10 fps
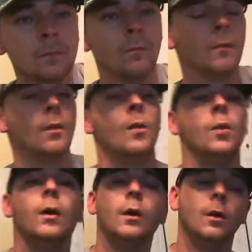All
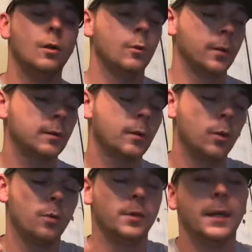right,
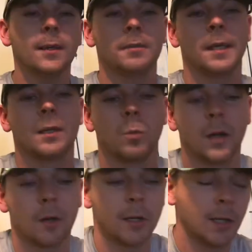so the next thing that we
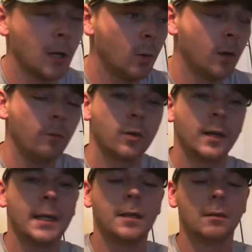are going to go over
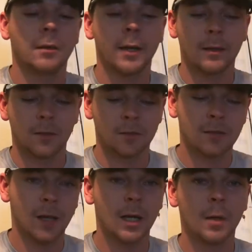is like the
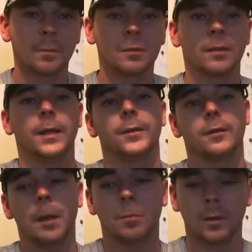setups and the
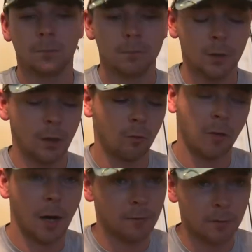type of, you know,
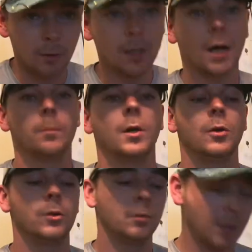rod reel
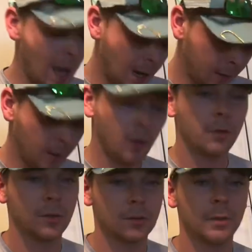combos, line, all
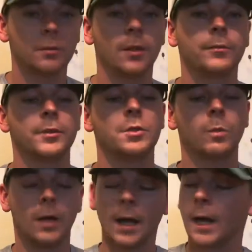this good stuff that you
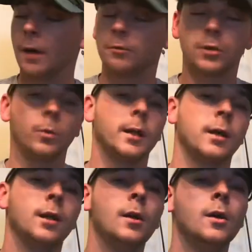want to have to
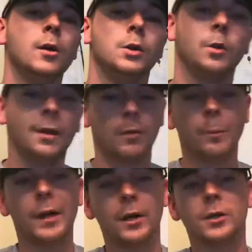where you have a
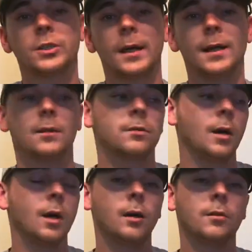better chance
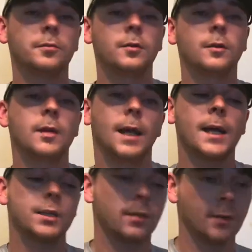of
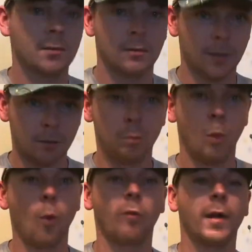catching these
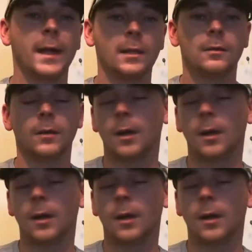bull reds